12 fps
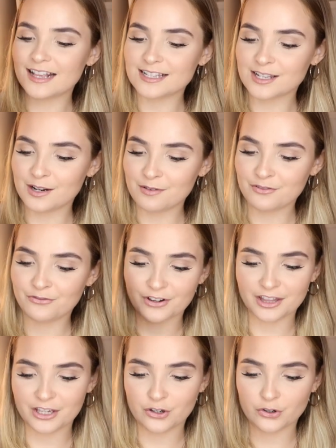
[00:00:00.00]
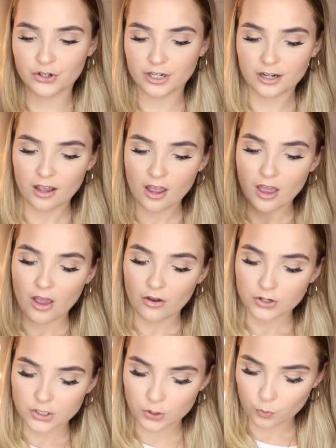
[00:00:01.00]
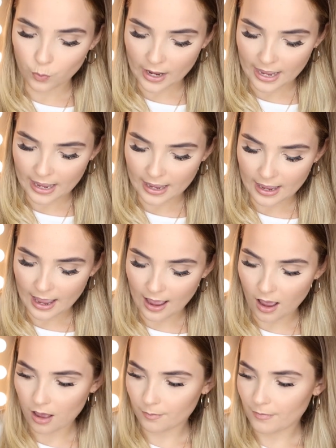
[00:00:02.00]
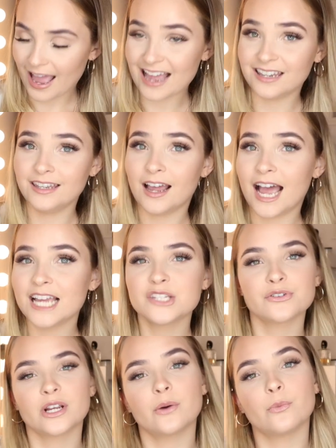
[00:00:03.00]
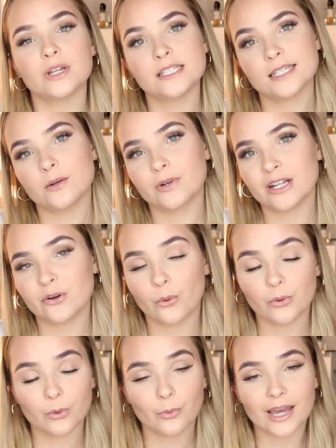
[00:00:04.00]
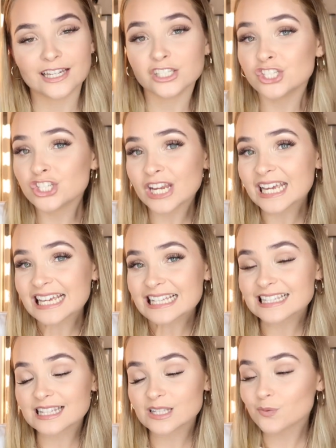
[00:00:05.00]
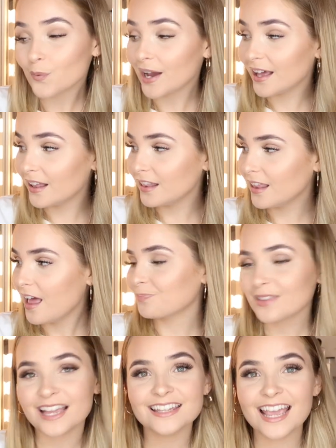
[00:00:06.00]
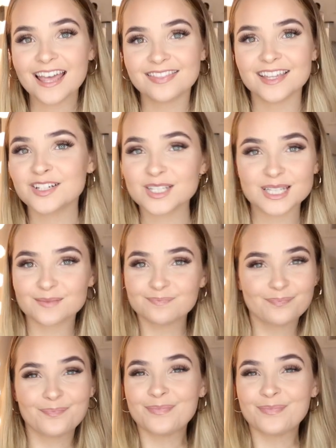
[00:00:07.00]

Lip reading: These are gonna be really good to wear at night during winter, when I don't want to wear jeans as well. And yeah, they're just